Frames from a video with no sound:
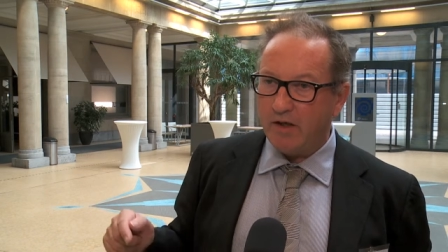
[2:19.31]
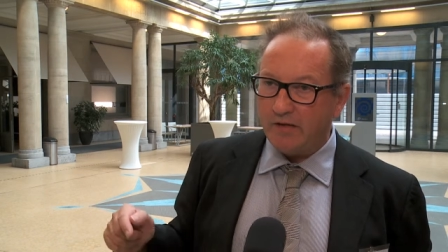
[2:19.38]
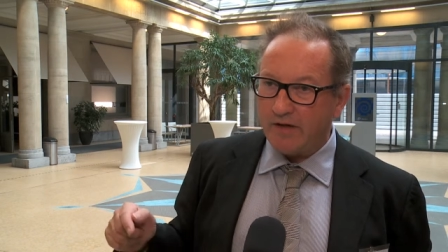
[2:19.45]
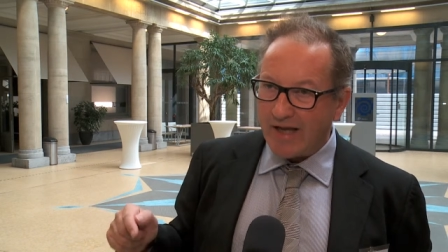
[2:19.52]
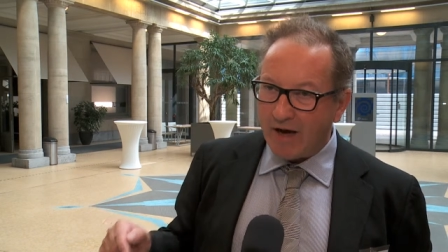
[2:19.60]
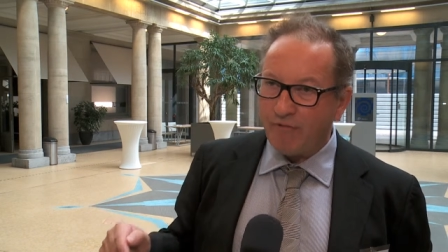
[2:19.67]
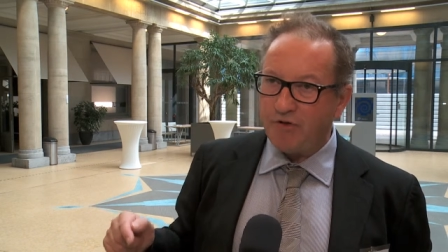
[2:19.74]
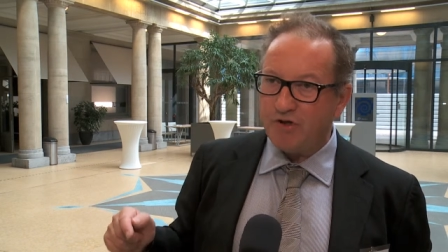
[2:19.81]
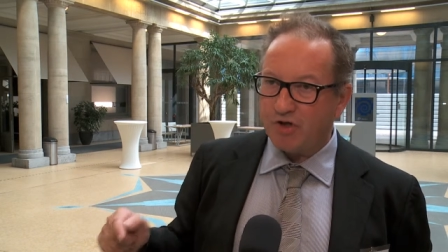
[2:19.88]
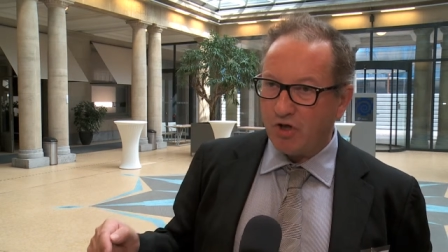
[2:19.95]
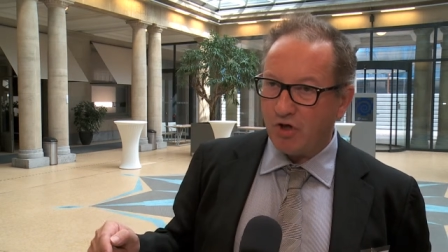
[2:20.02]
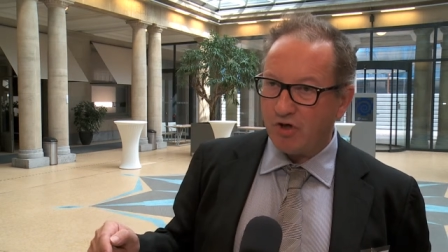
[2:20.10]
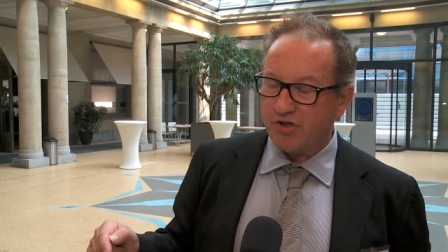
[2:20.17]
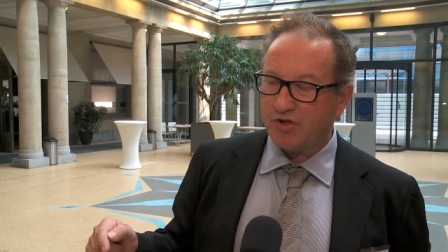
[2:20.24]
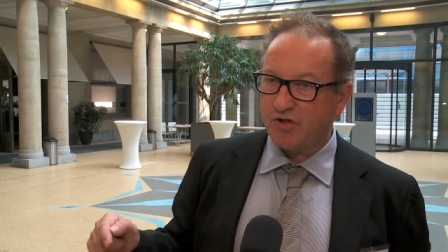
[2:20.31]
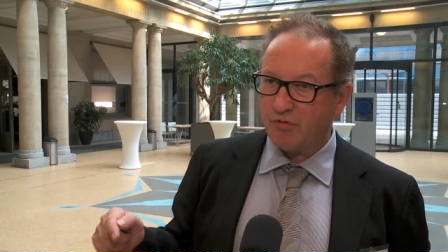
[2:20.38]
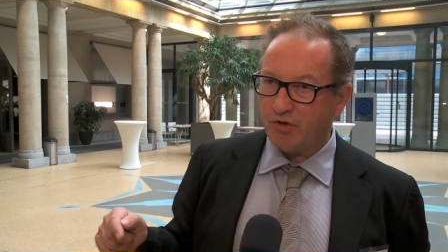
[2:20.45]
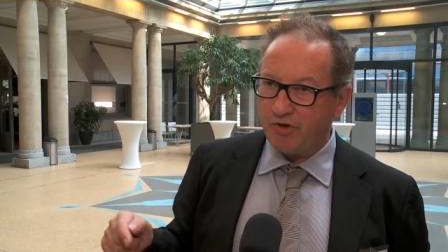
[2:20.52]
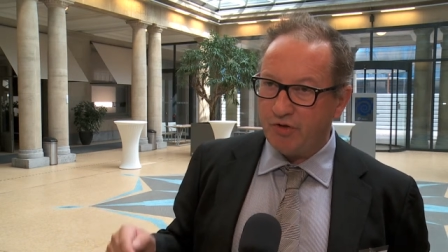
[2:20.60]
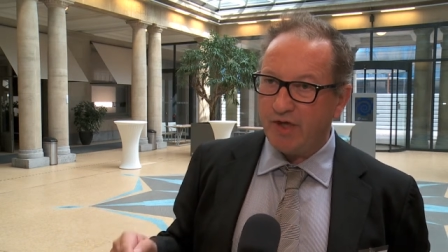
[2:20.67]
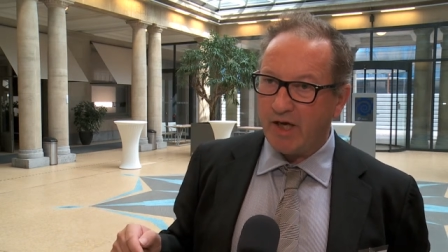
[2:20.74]
the average cost to
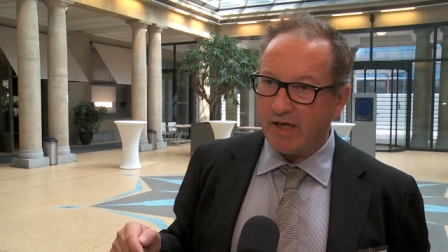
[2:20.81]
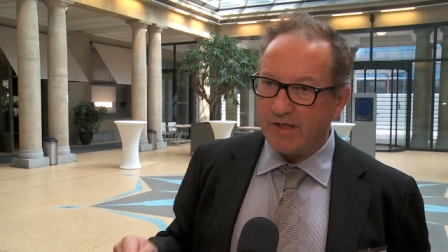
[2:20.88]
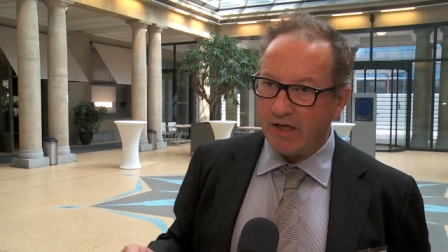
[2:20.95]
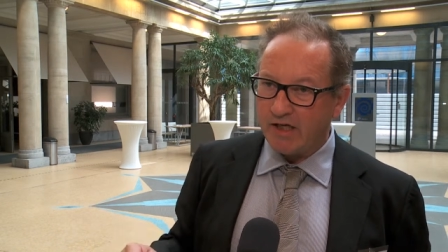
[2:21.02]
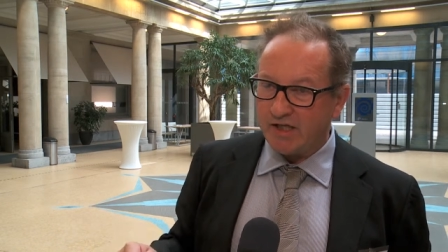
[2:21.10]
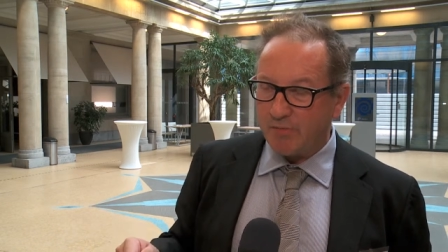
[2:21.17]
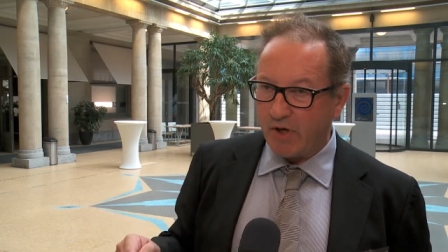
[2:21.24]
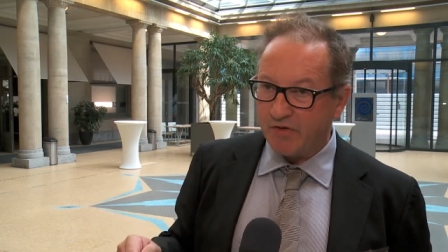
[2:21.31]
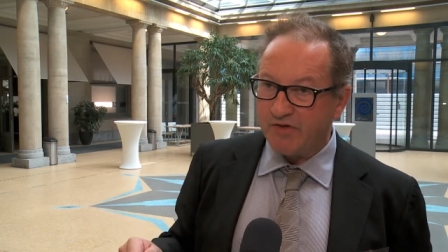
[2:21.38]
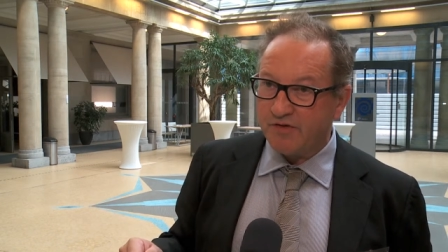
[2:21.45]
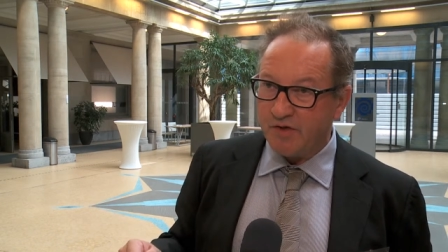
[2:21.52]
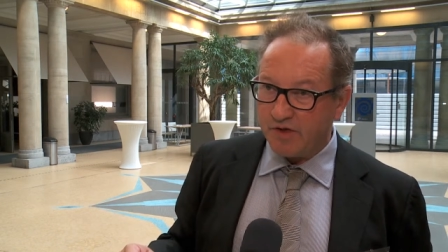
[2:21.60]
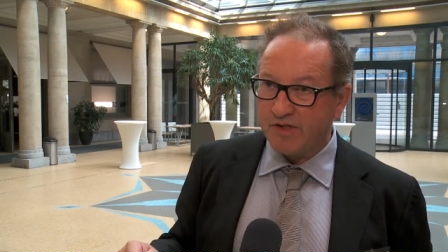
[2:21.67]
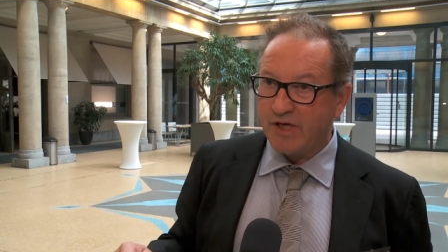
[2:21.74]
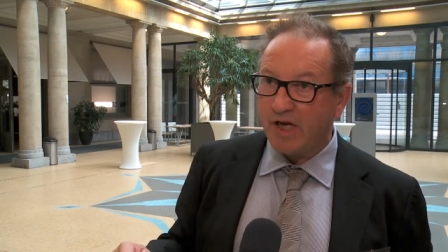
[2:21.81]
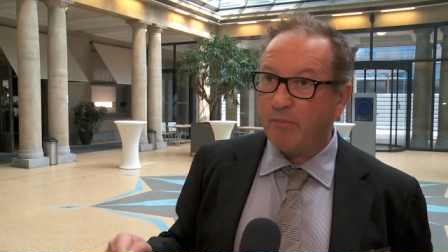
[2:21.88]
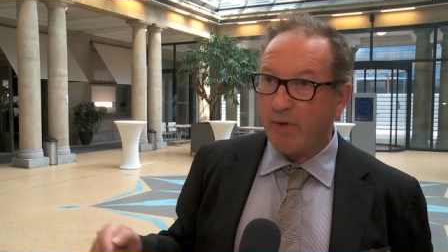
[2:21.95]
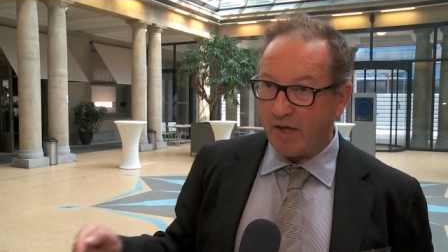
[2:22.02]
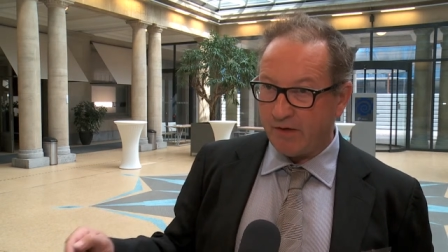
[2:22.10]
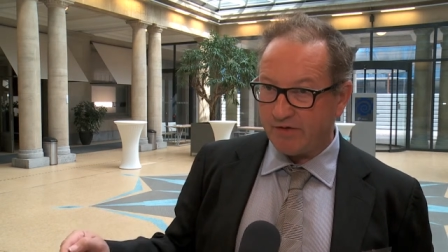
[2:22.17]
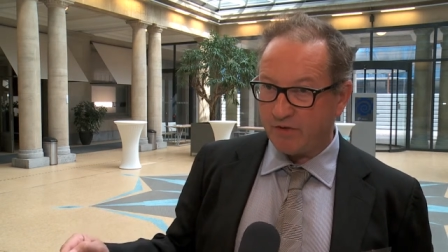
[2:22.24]
a UK taxpayer is
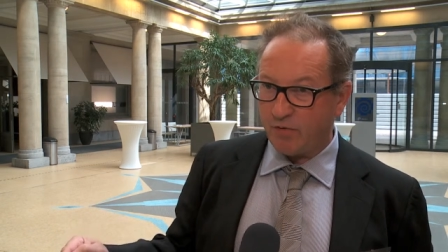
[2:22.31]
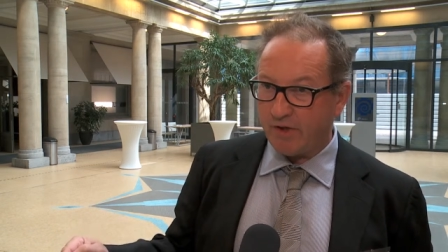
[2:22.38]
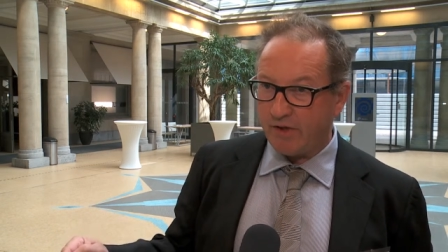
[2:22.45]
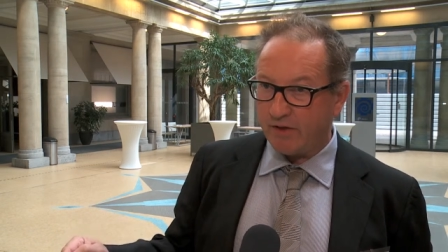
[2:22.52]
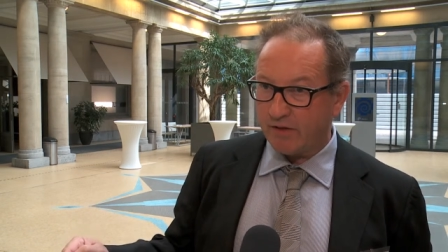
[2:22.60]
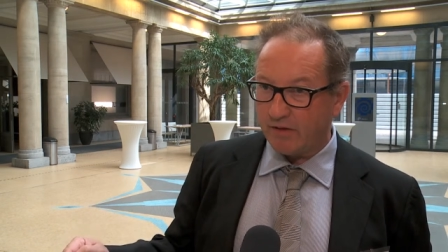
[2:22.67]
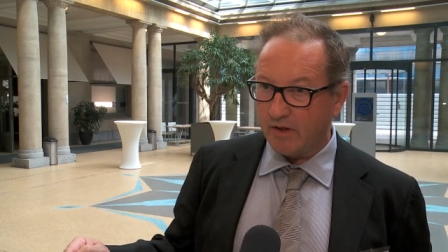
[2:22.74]
£38 a week.